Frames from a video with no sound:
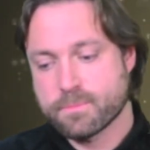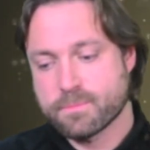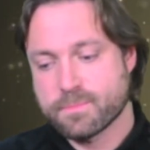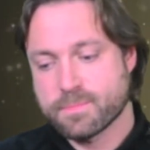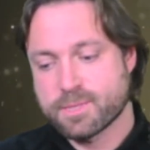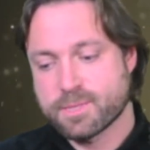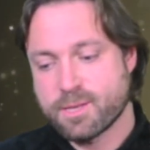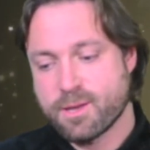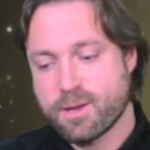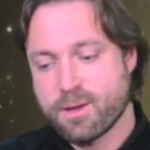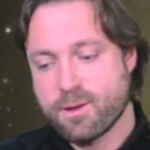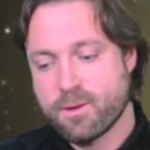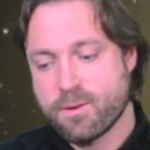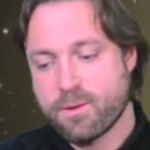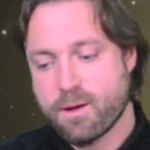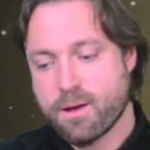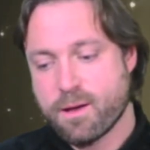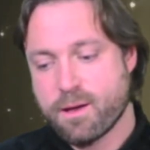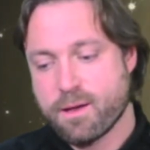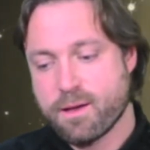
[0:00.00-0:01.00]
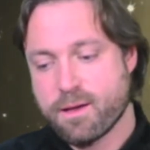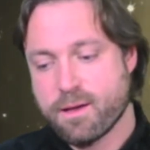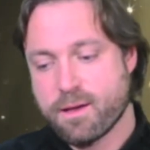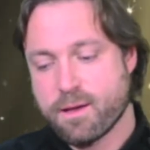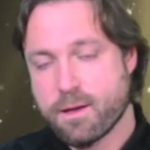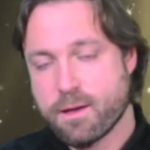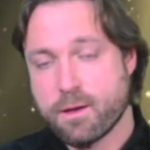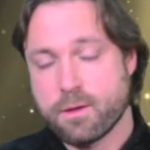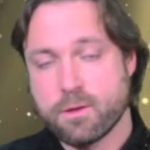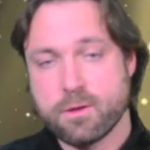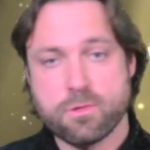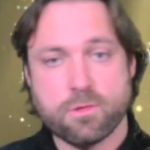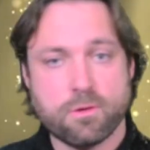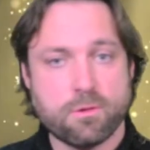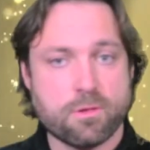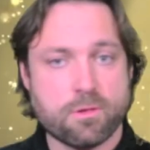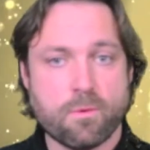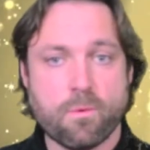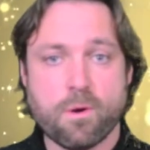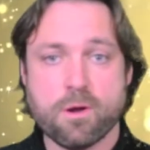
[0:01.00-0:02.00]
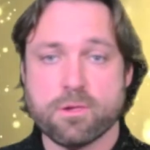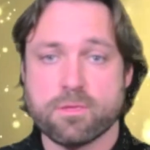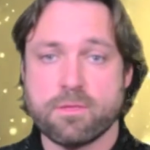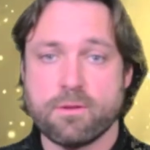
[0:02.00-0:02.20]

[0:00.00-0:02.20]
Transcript: So I urge you to watch